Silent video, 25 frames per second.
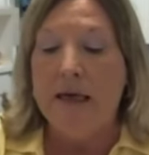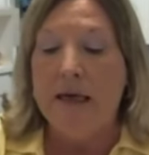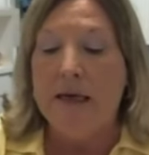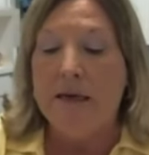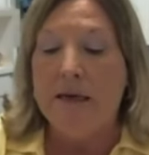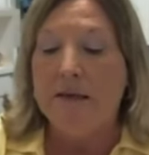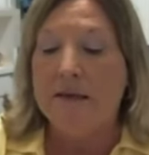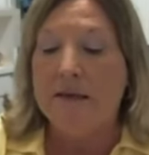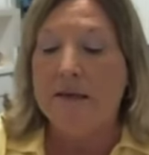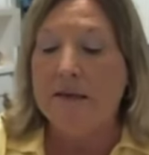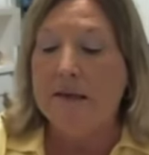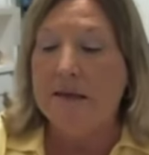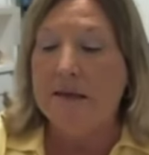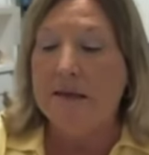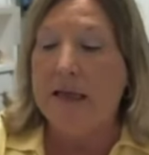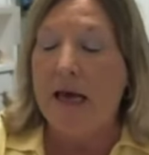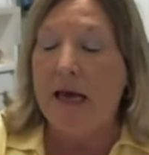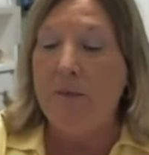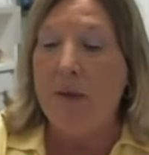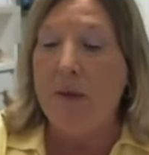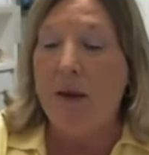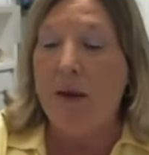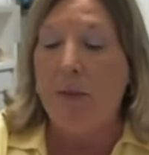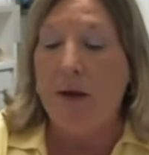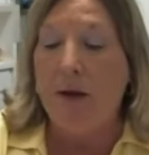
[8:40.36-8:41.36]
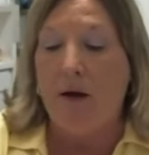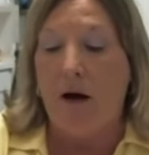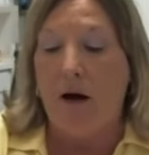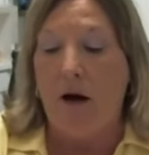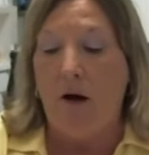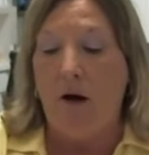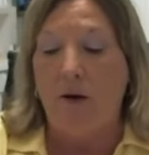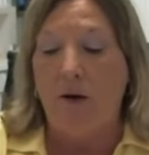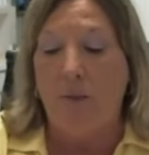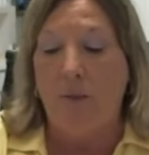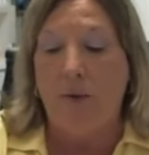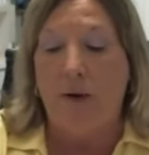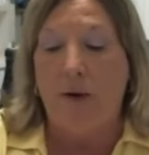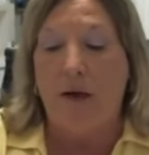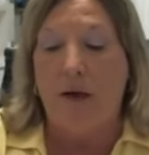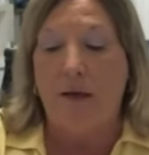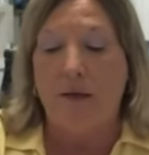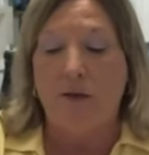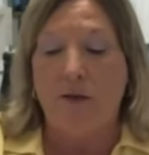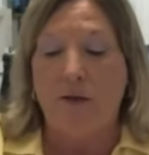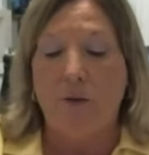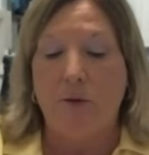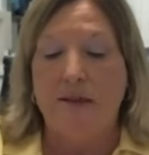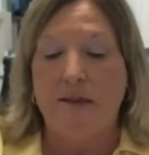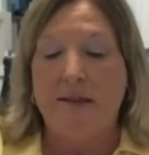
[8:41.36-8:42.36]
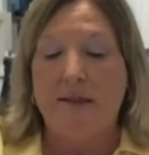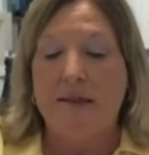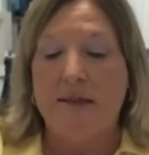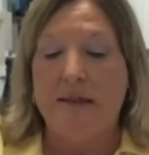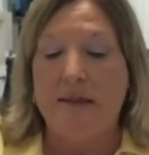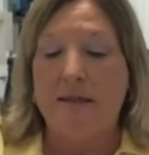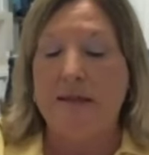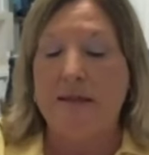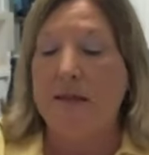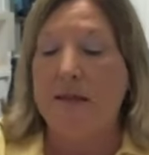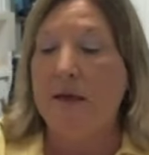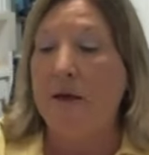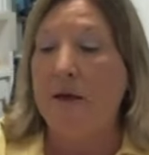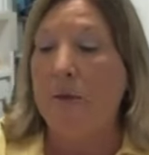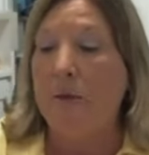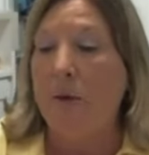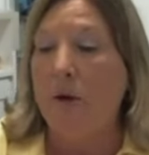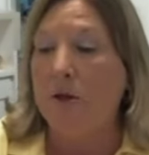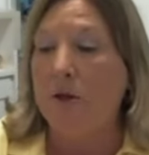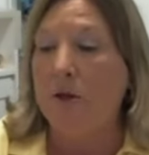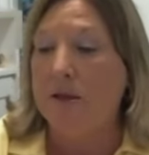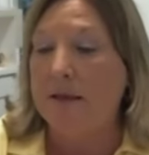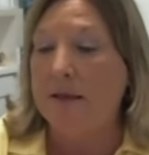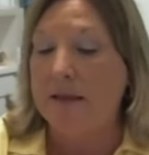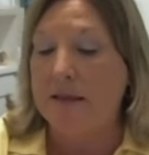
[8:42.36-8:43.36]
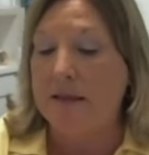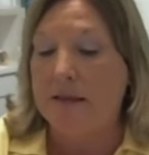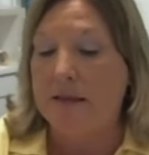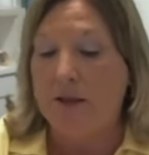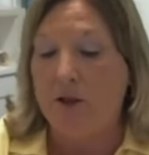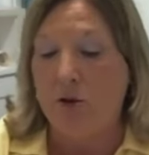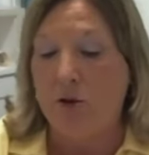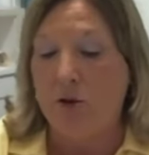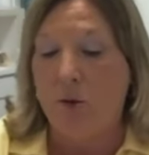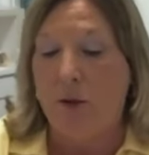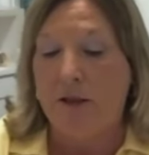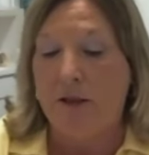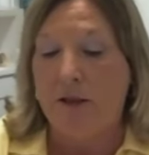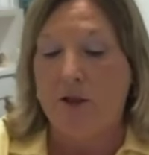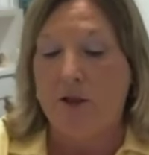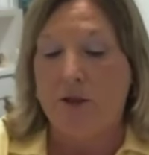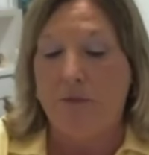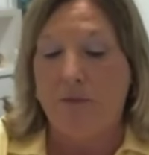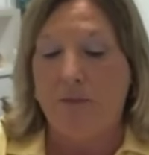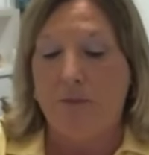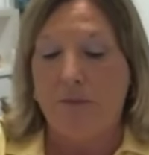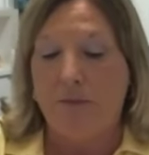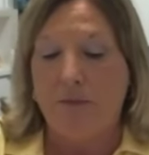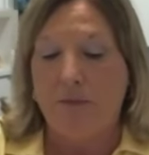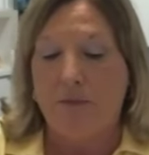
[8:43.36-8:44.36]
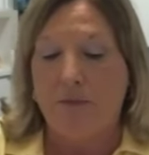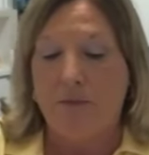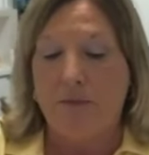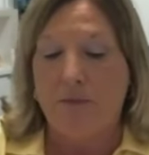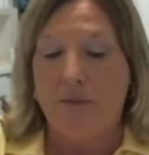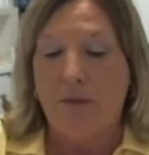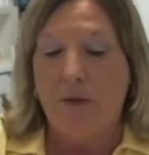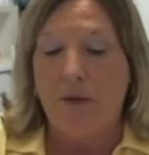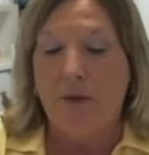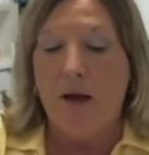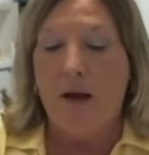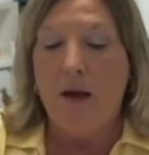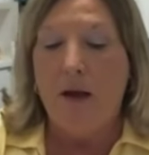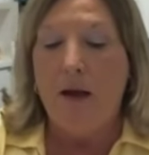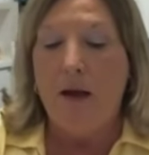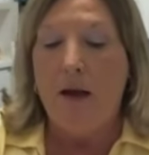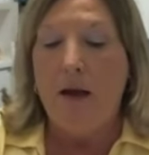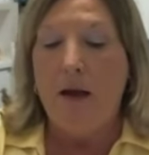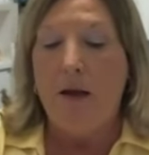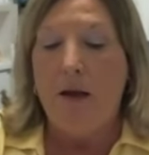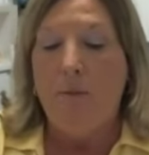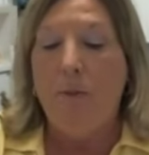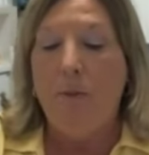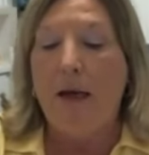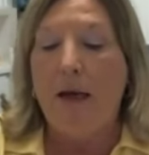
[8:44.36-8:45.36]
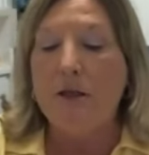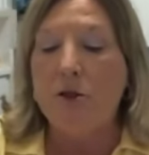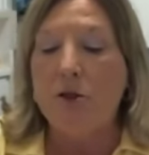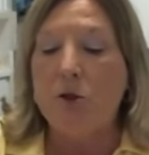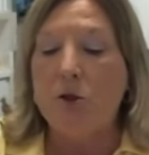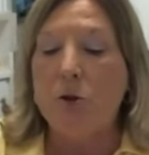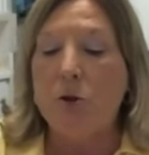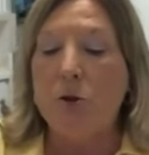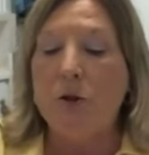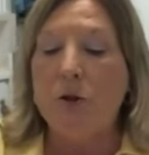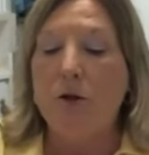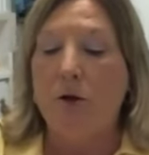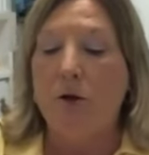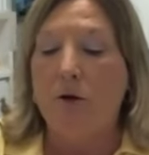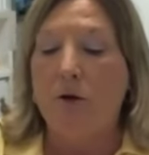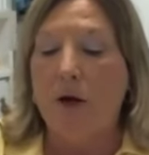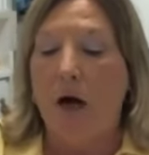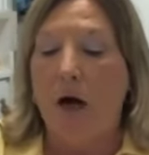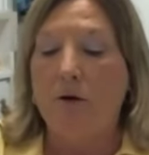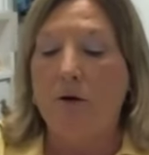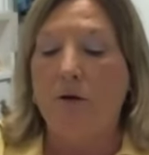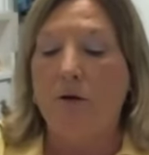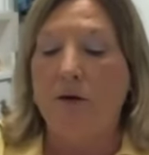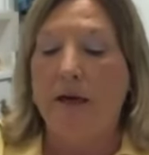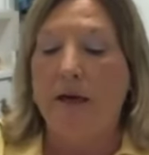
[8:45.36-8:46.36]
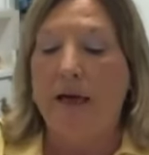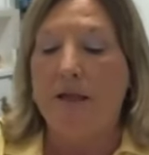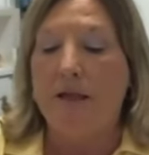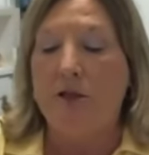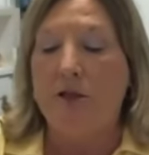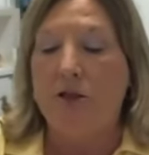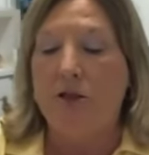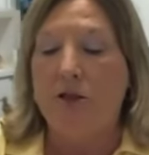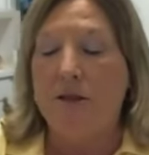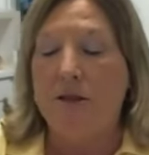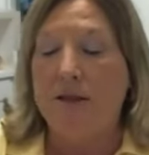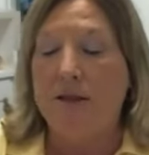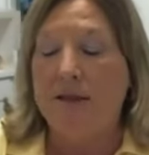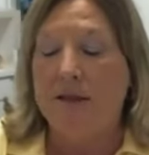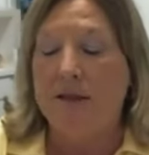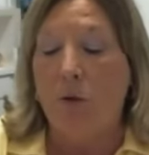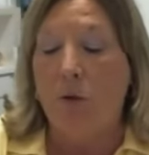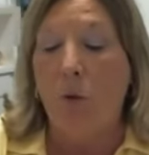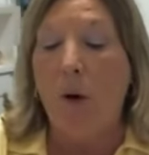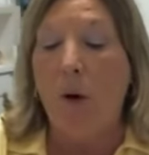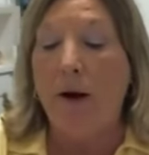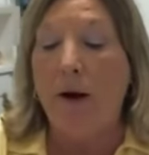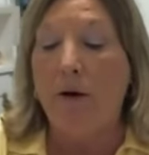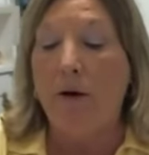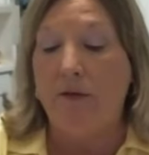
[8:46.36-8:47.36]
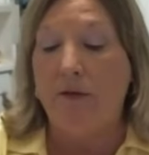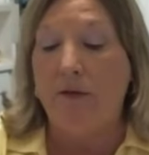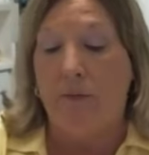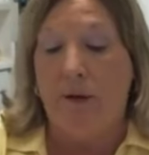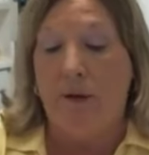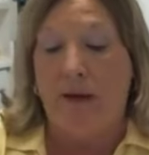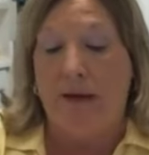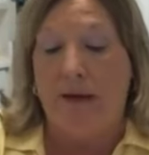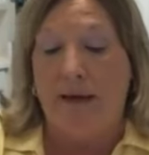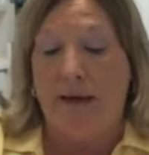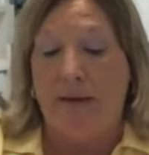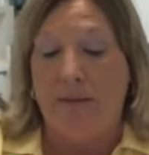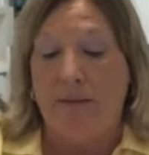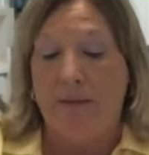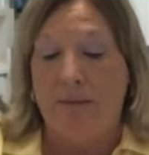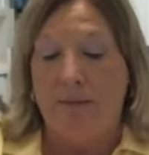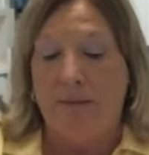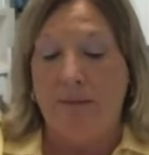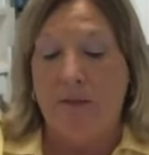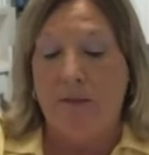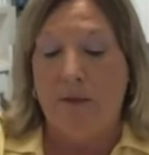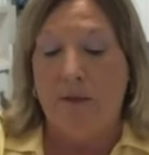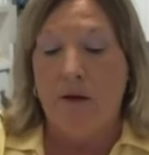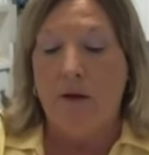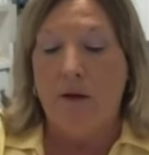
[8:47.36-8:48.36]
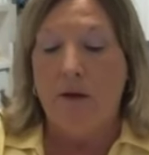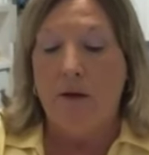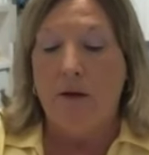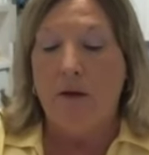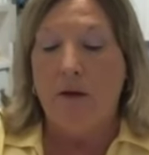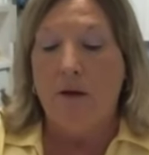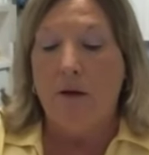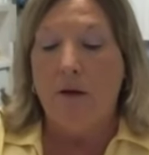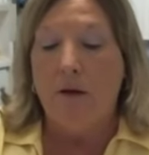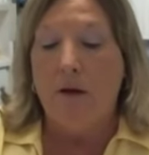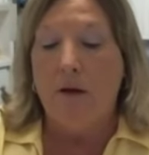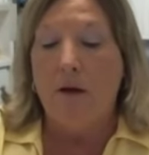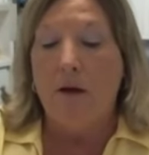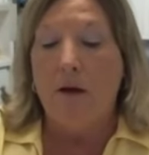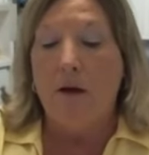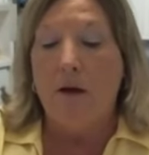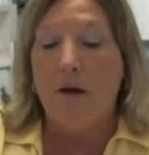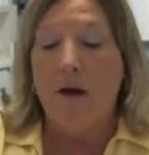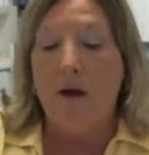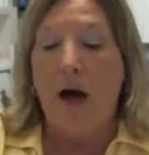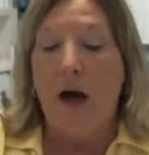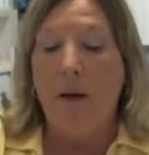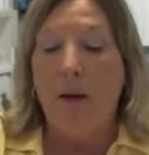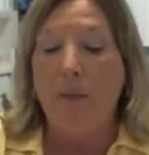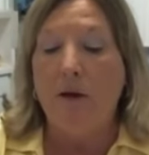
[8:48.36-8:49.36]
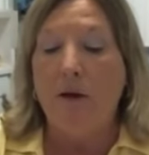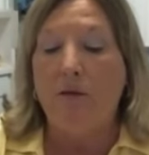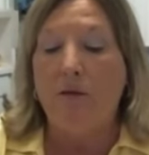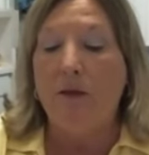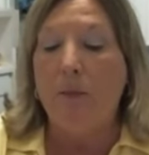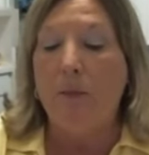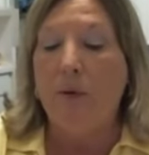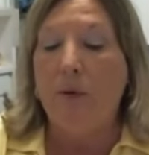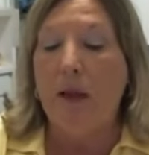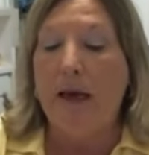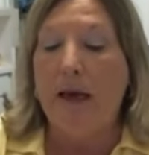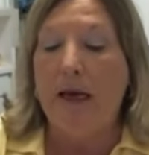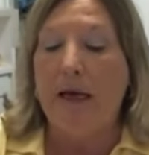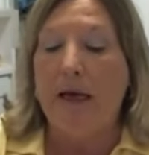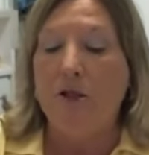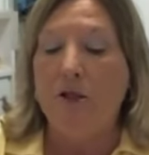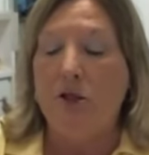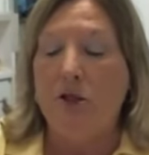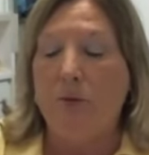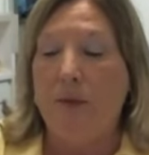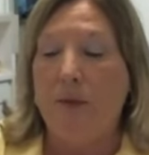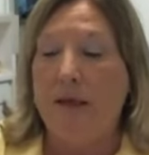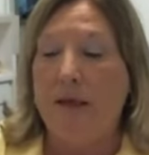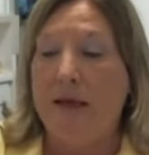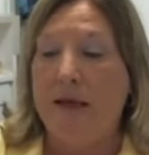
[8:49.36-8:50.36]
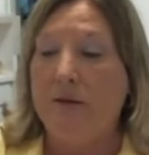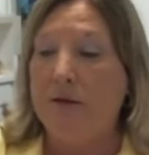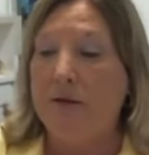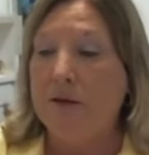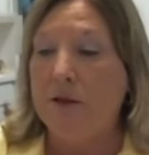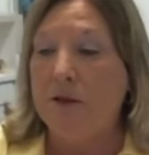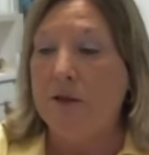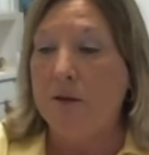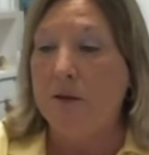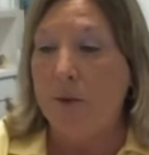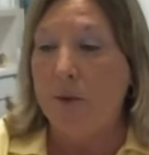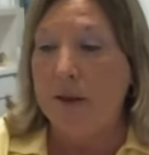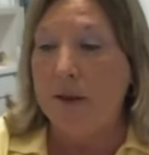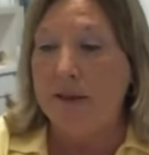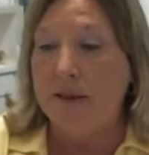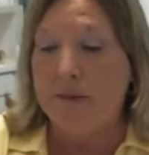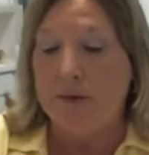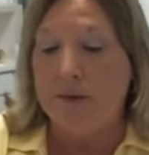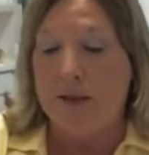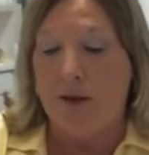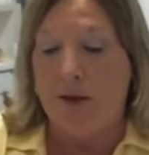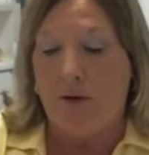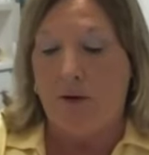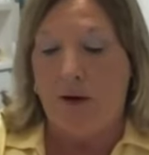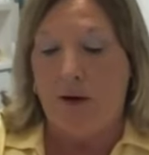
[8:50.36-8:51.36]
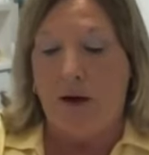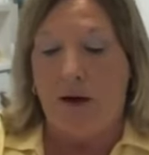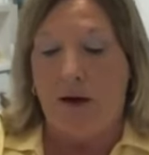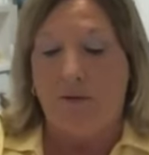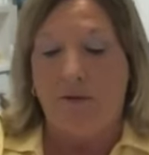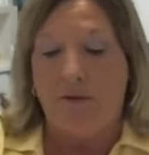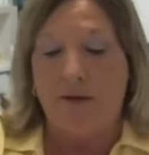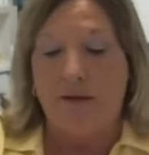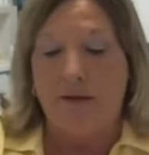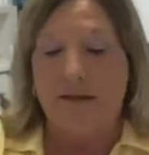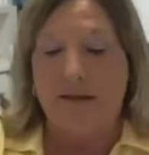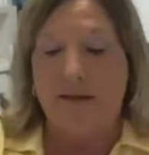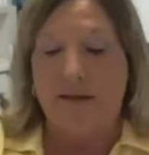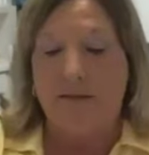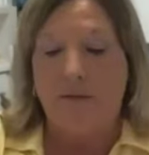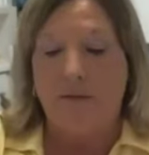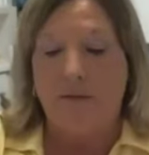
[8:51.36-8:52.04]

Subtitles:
since they may be called upon to assist in an emergency situation. Make sure your congregation is aware of the plan. Copy of the plan should be given to the presbytery office.